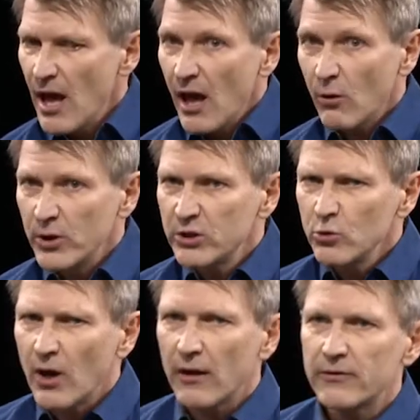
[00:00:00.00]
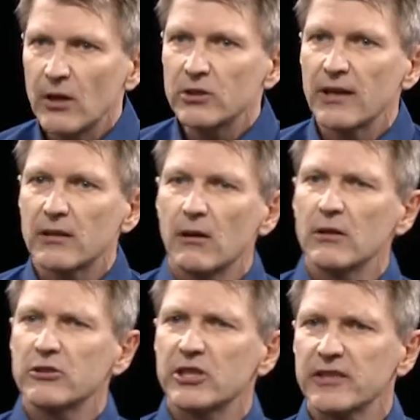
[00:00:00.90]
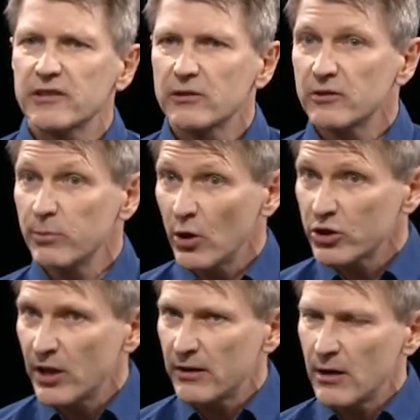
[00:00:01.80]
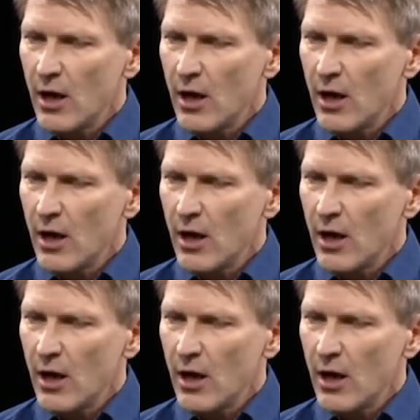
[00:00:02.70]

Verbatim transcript: And we do have now technologies such as blockchain